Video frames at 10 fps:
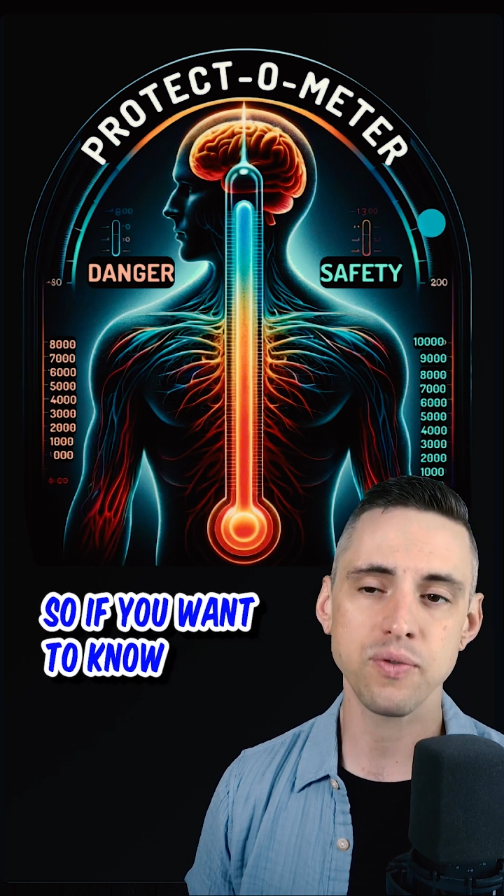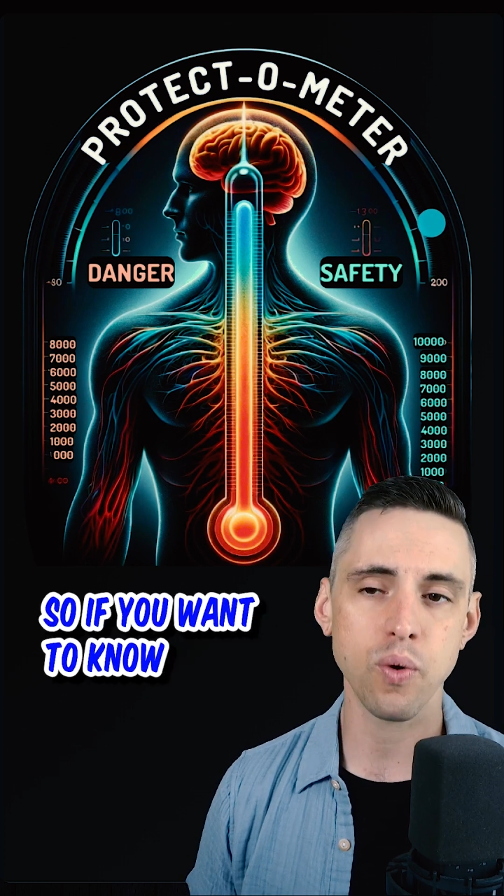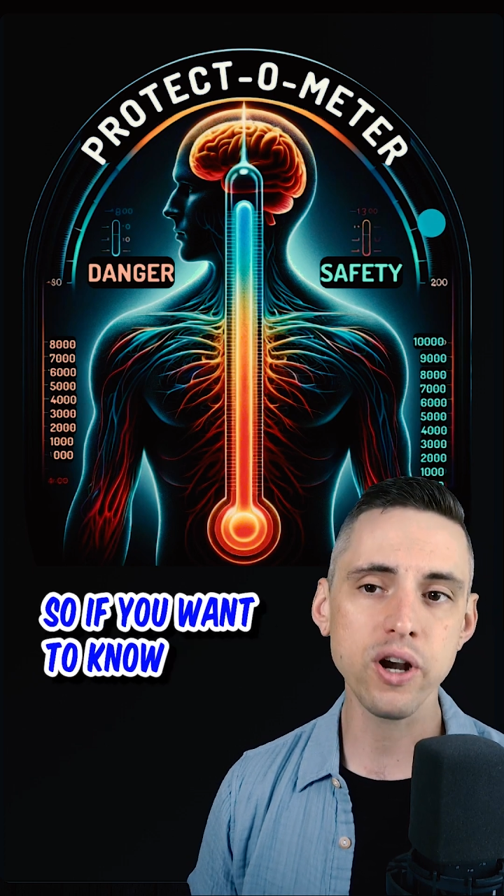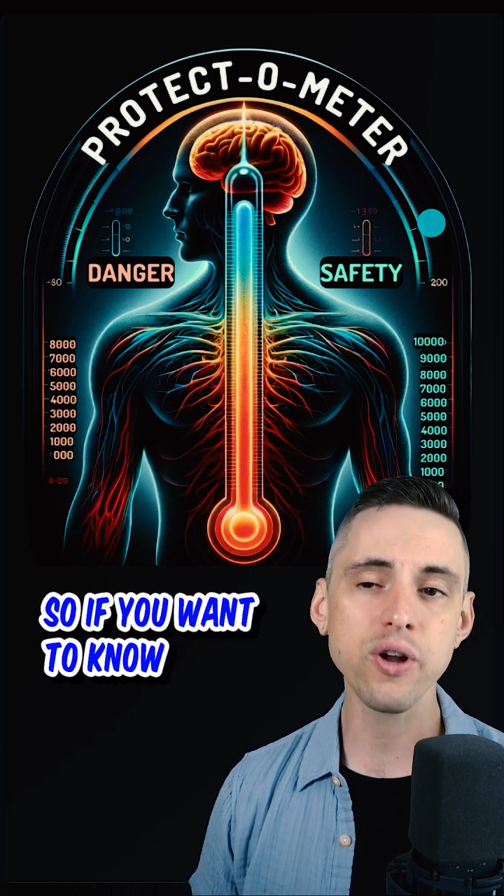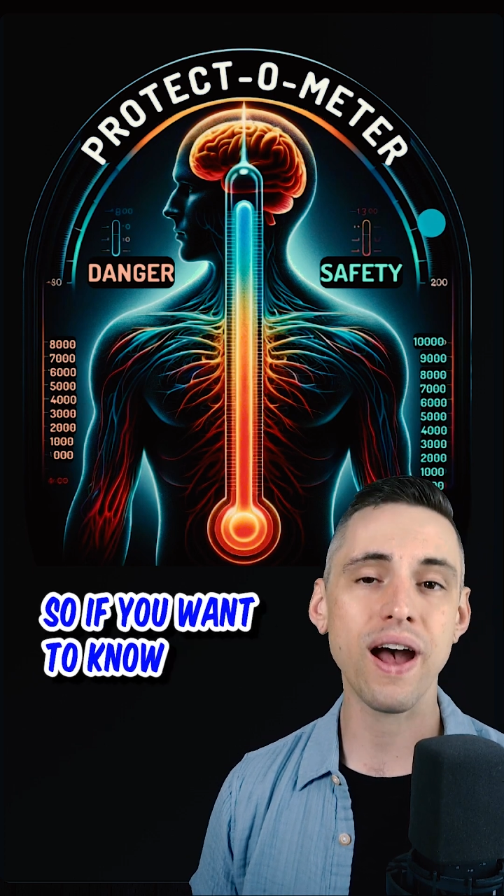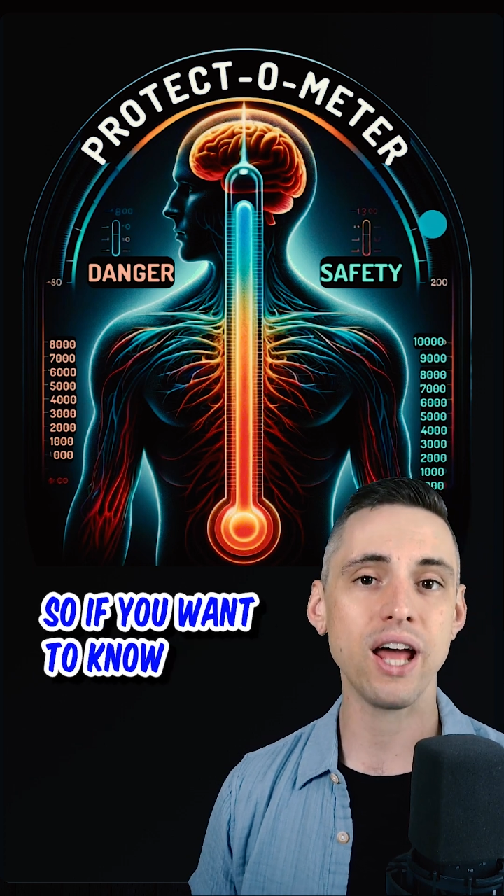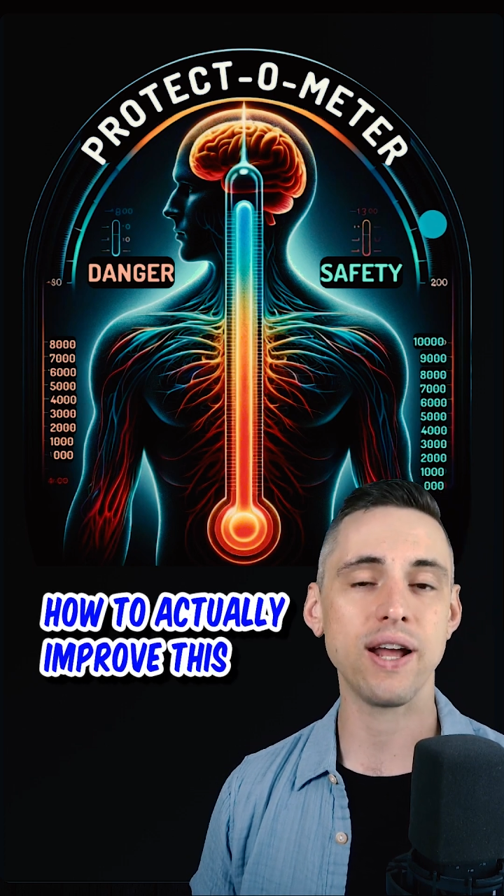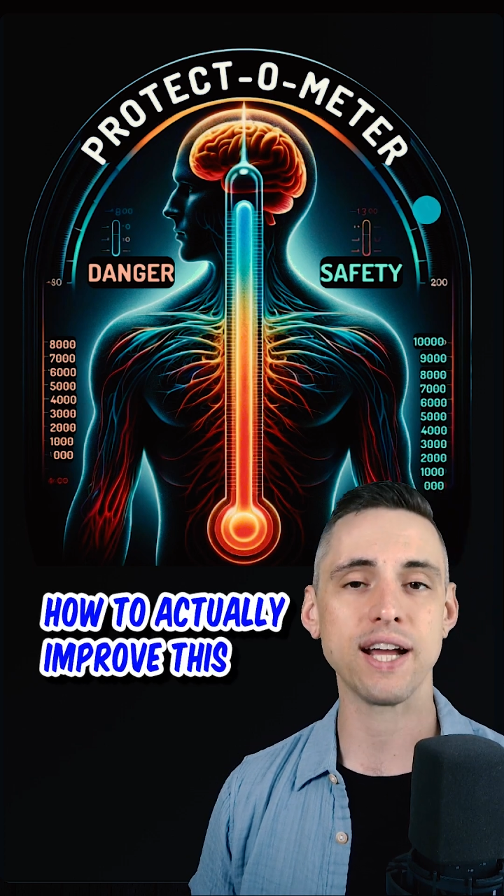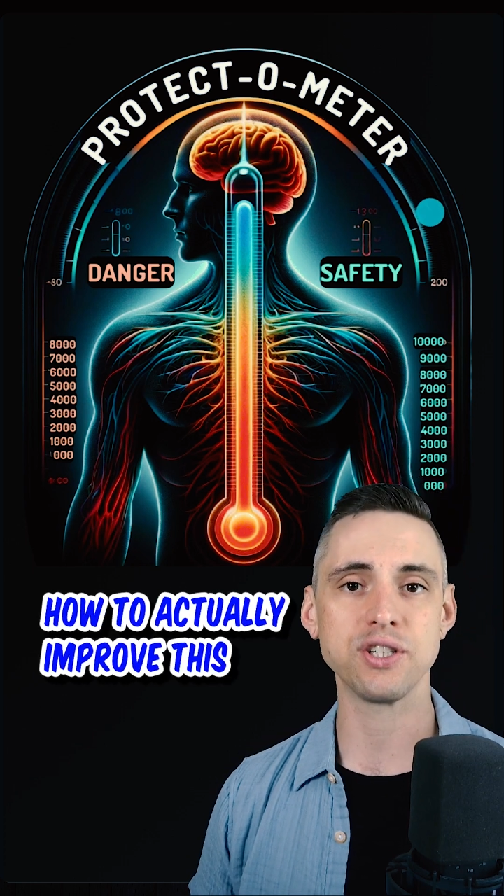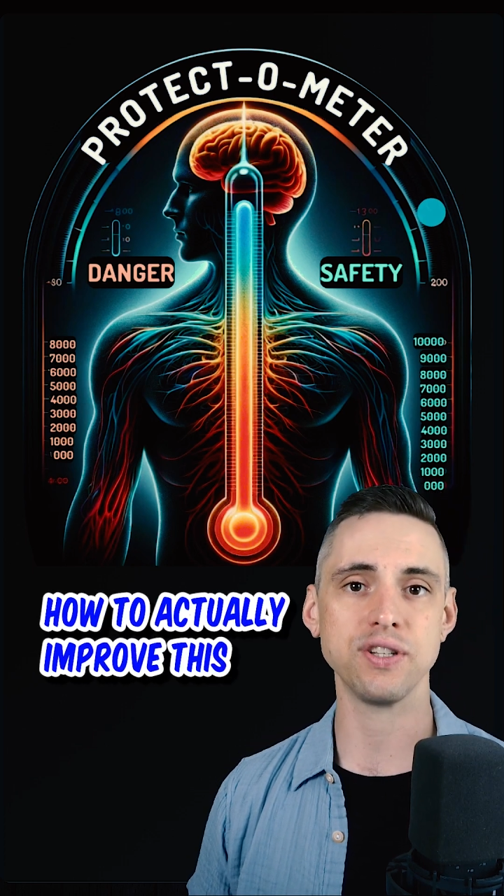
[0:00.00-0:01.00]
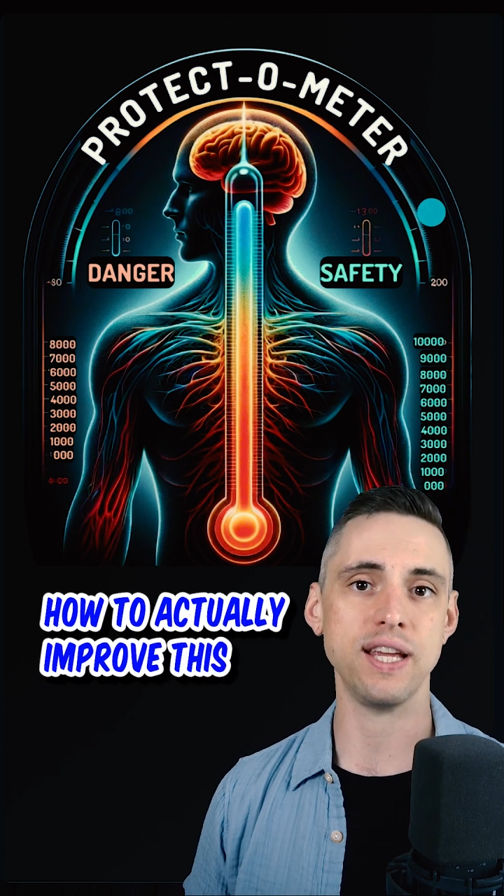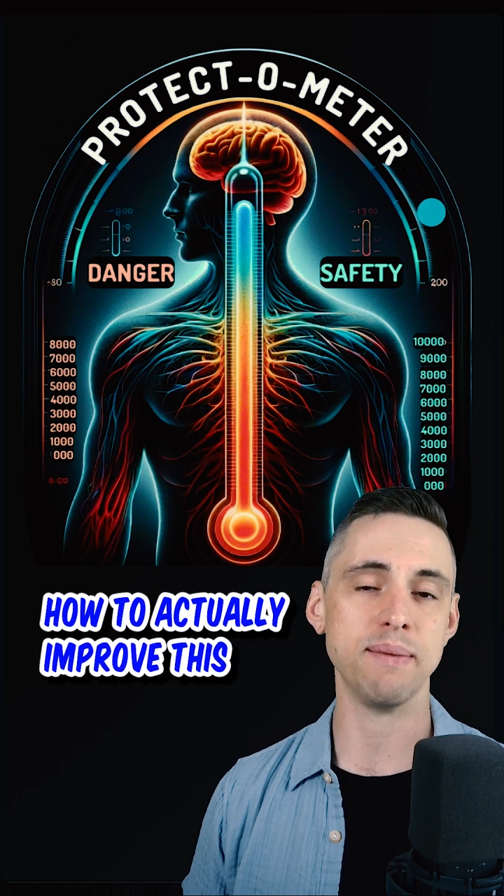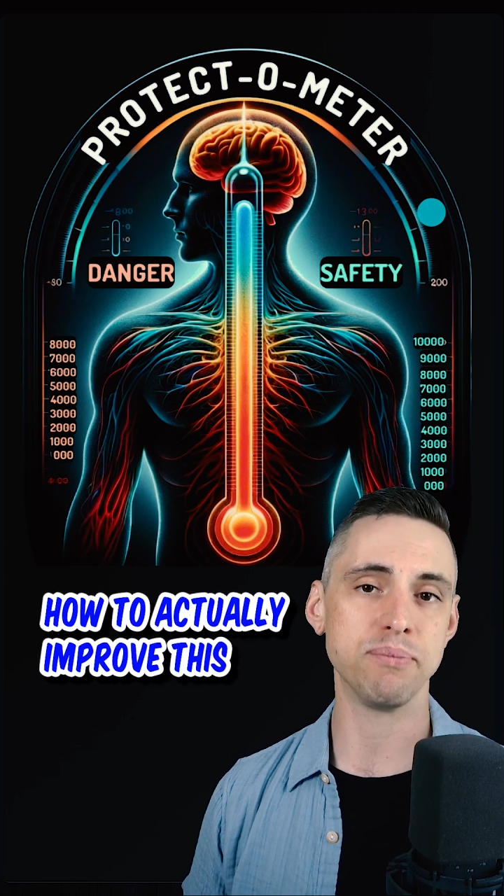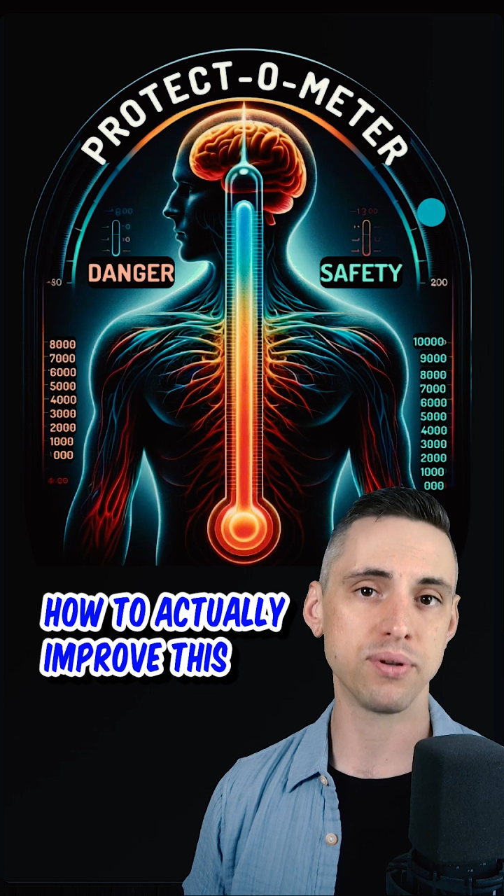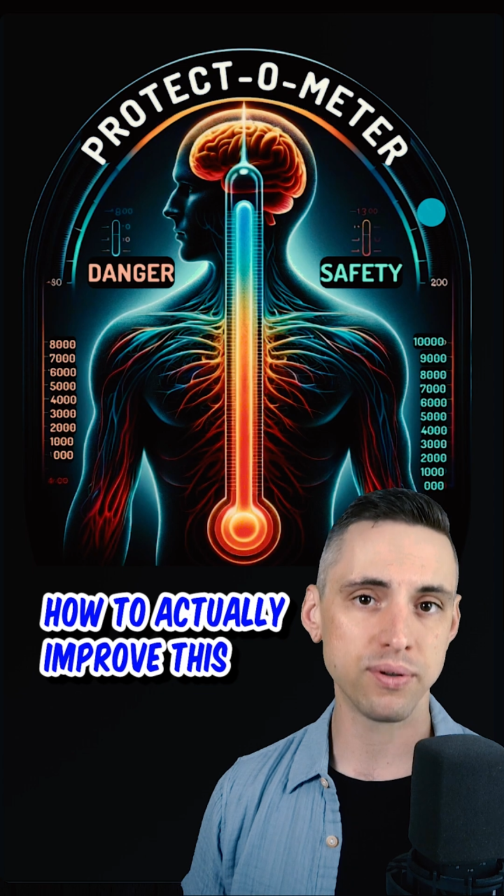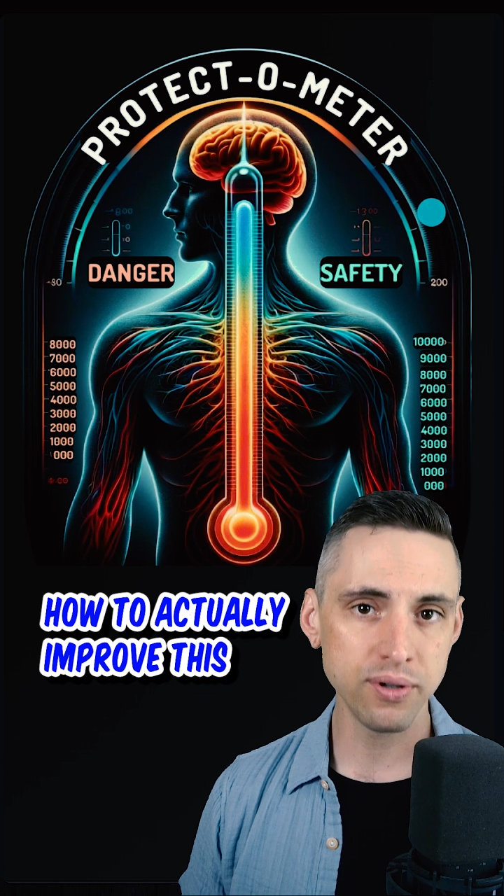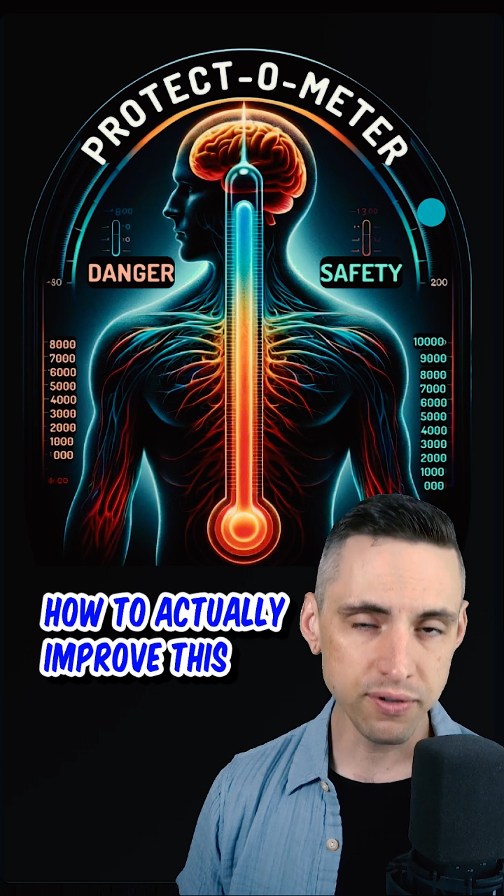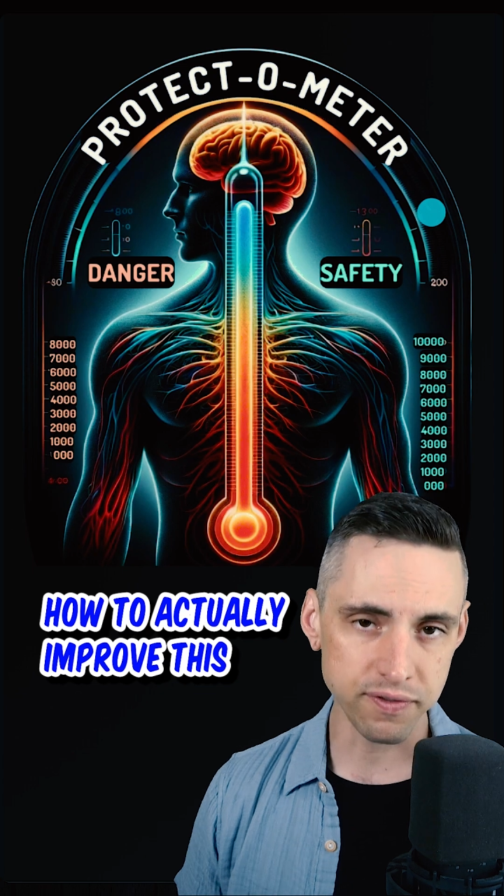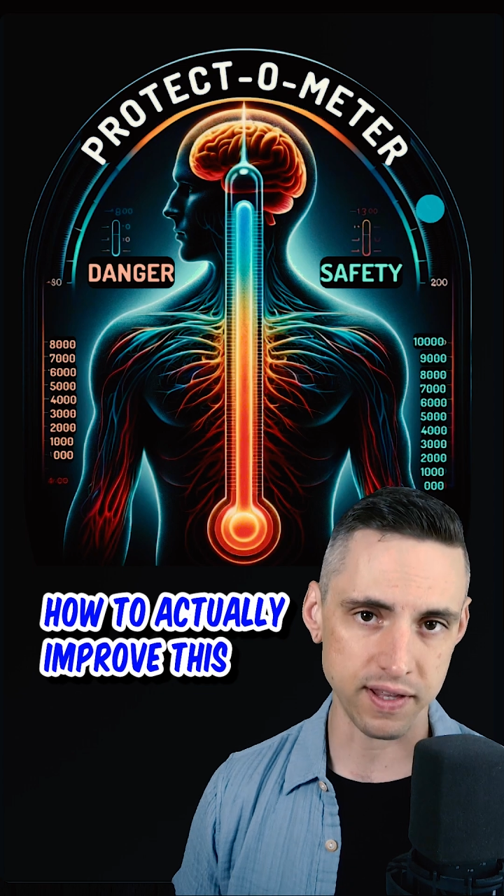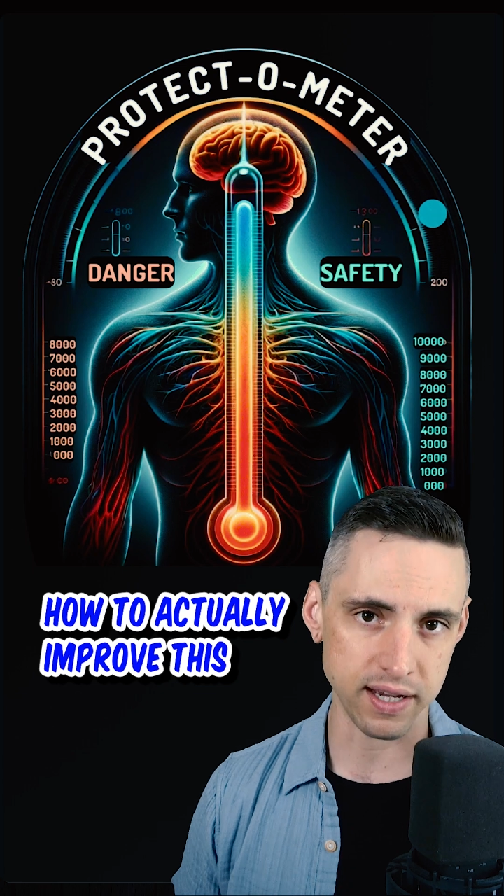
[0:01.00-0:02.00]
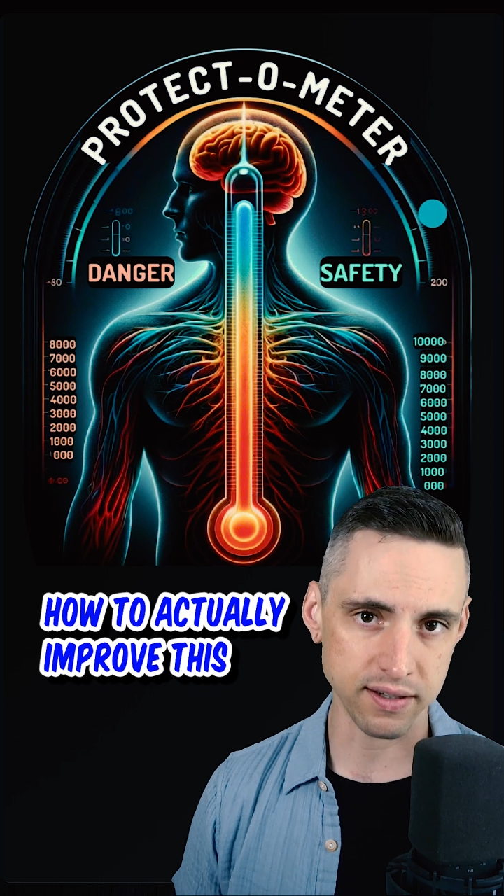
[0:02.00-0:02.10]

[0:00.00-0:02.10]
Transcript: So if you want to know how to actually improve